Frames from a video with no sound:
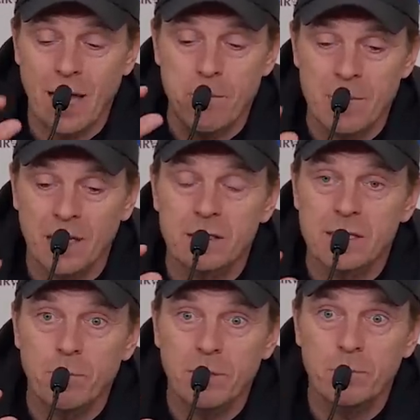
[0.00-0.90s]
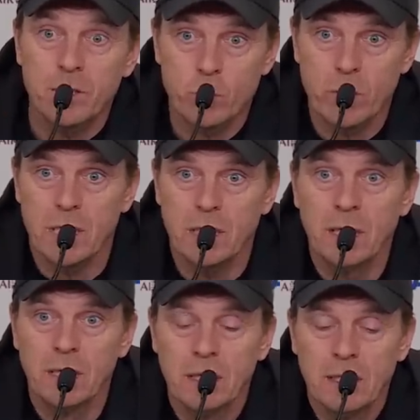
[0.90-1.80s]
and that middle step in
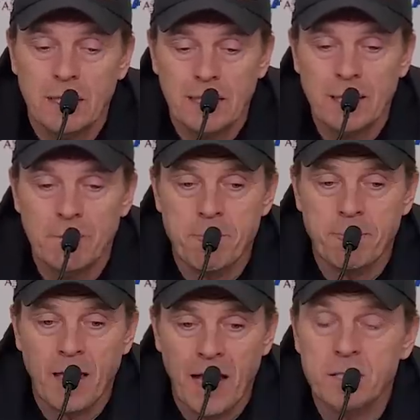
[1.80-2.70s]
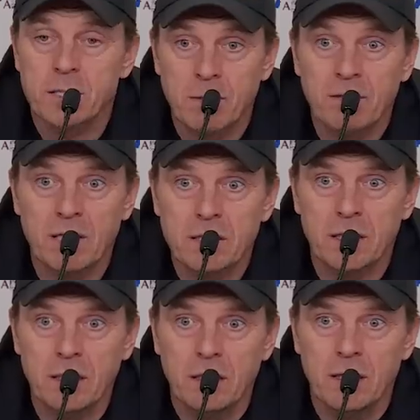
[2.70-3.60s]
between um, has to be
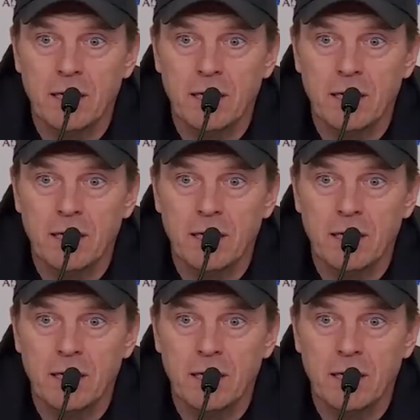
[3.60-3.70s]
invested in.